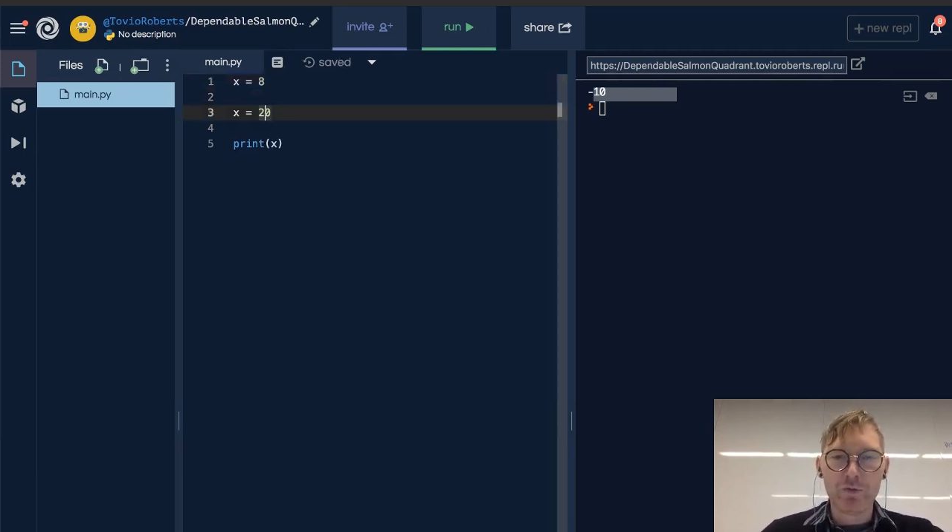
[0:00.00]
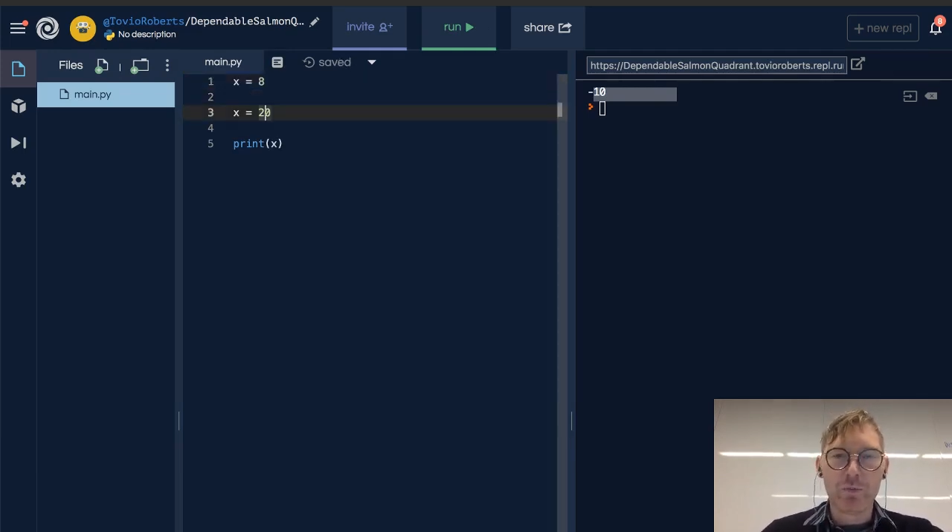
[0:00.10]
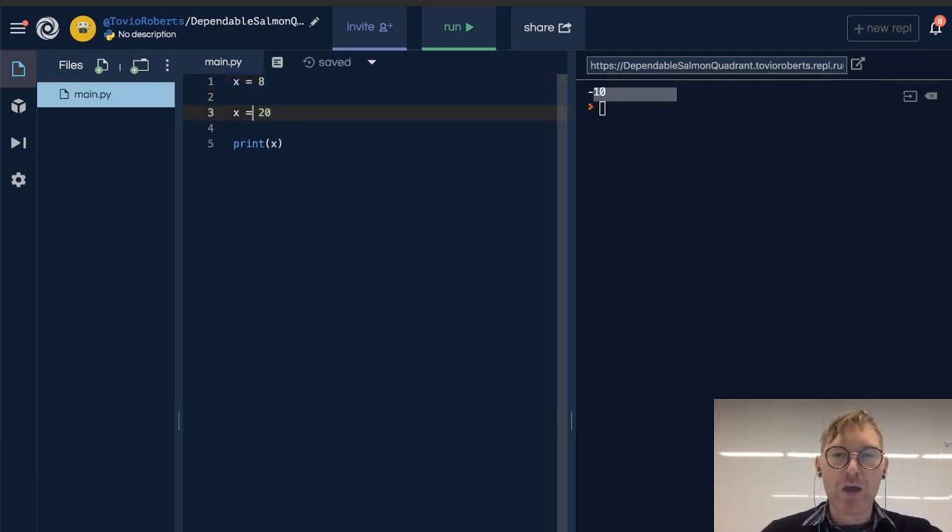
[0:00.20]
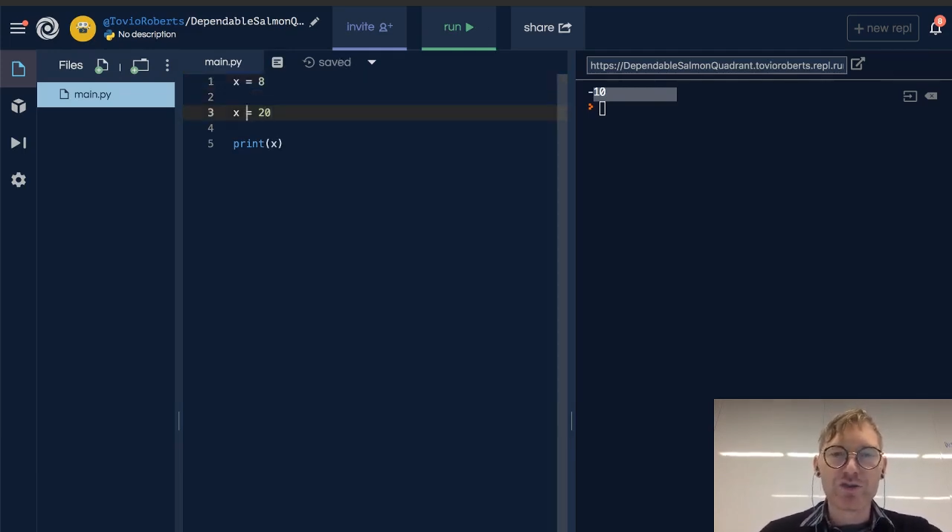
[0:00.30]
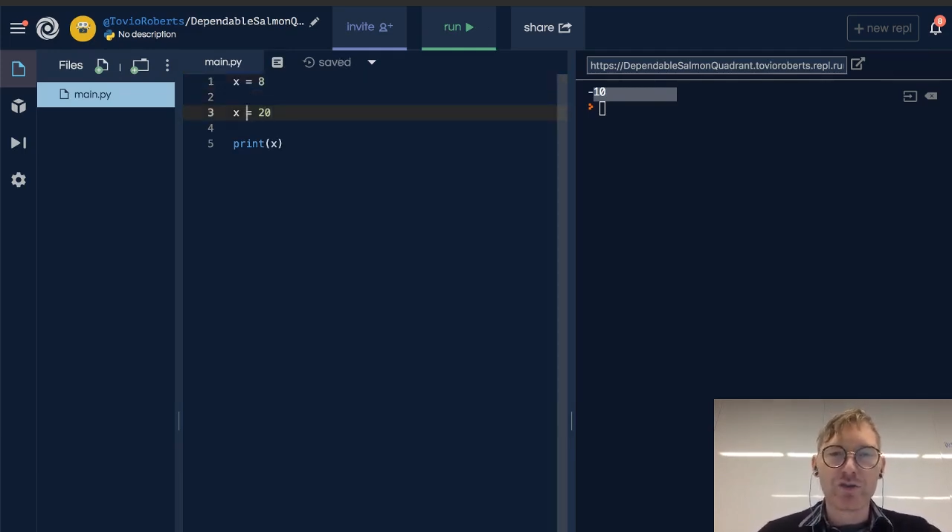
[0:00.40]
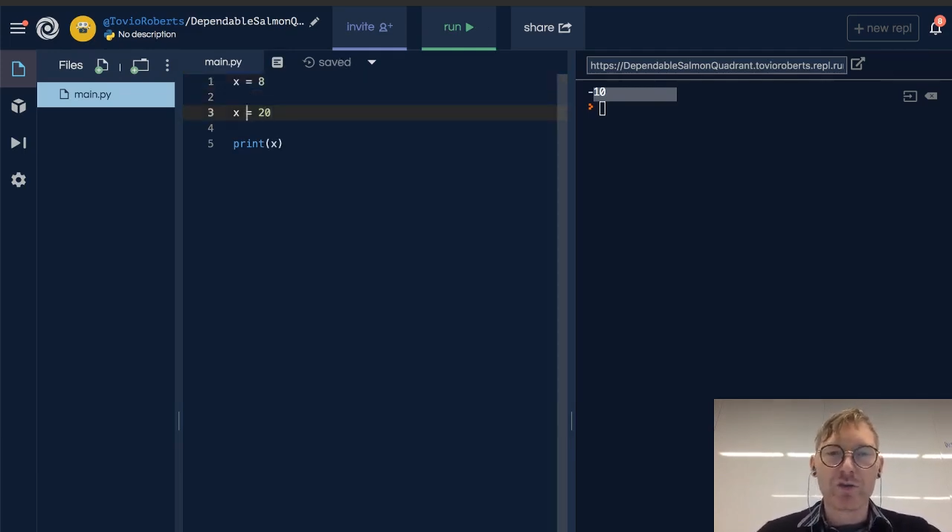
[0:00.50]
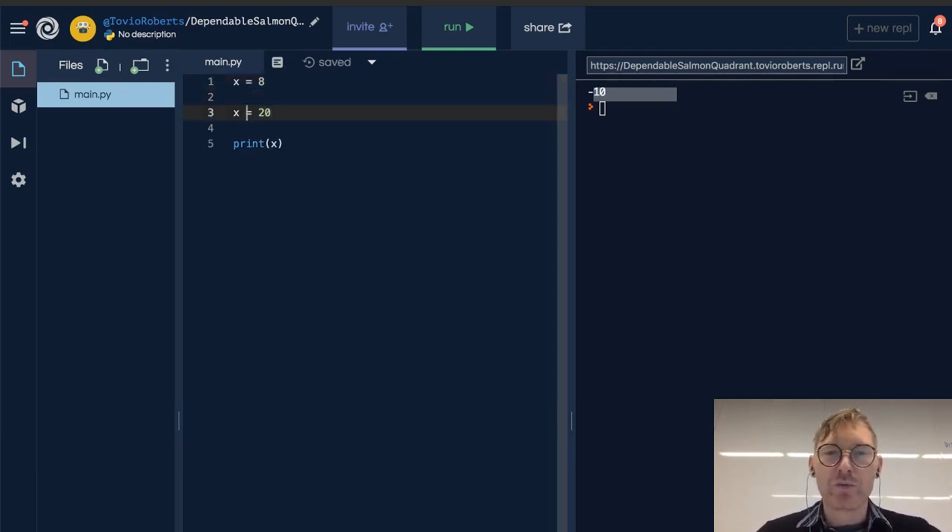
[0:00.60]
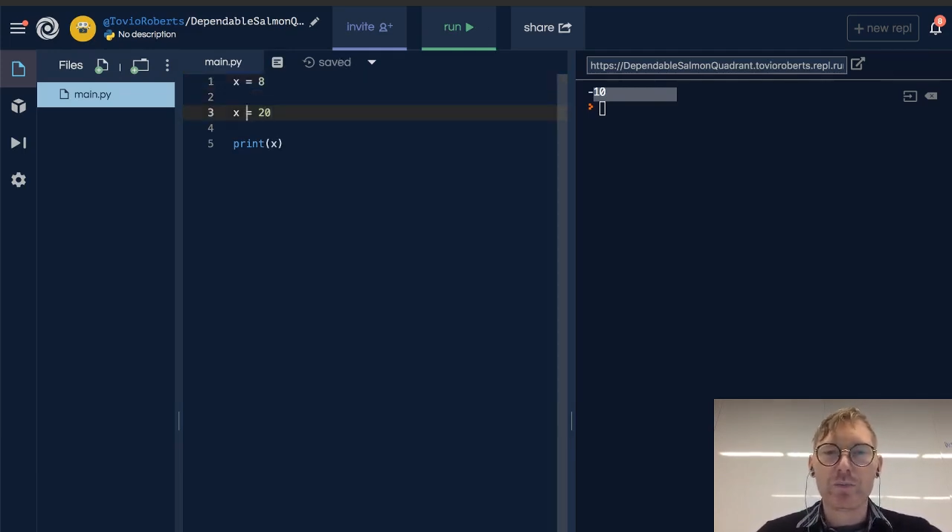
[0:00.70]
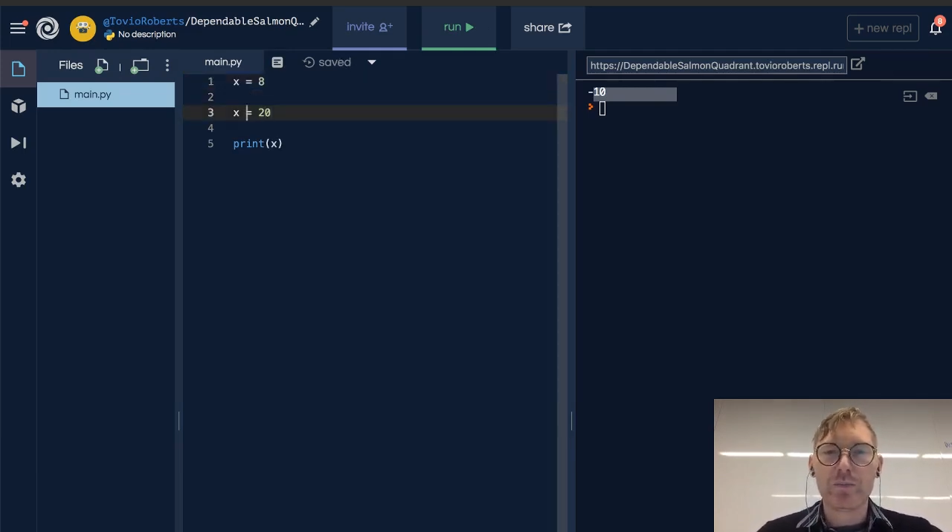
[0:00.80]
modulo